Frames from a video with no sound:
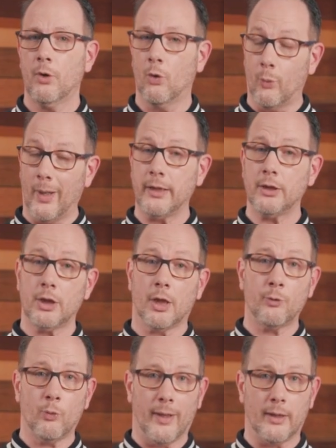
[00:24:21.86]
When
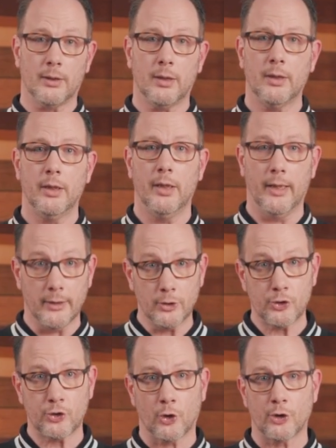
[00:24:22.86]
done well,
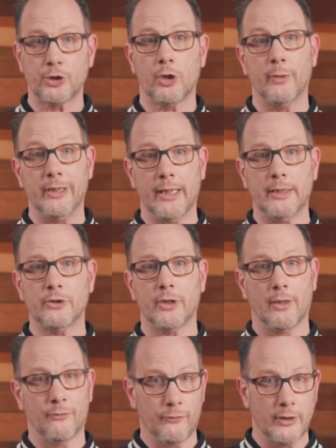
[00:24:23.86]
InnerSource creates
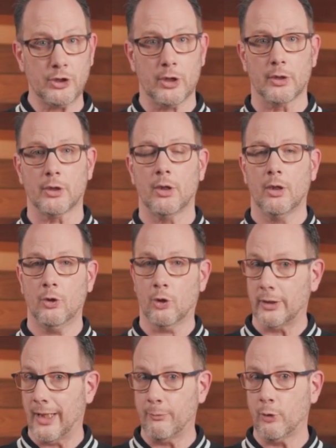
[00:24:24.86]
an efficient,
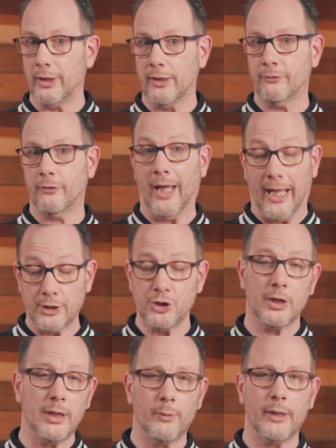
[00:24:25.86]
collaborative
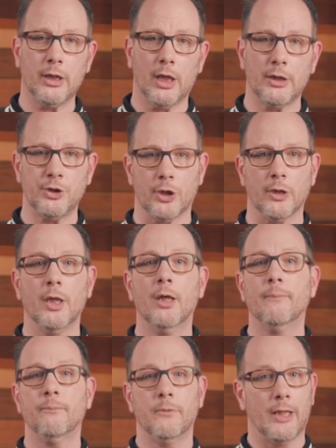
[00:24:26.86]
engineering culture
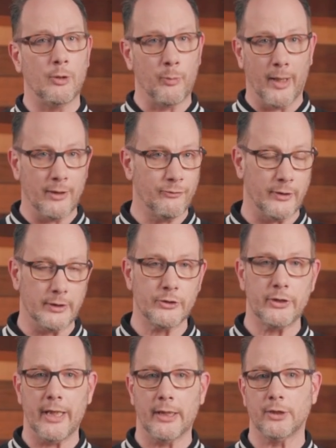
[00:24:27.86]
that
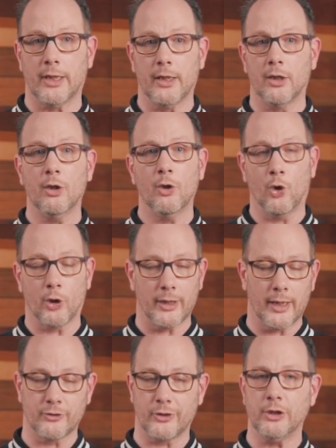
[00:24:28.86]
benefits the entire
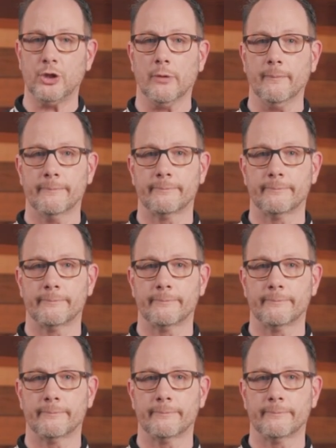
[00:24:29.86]
organization.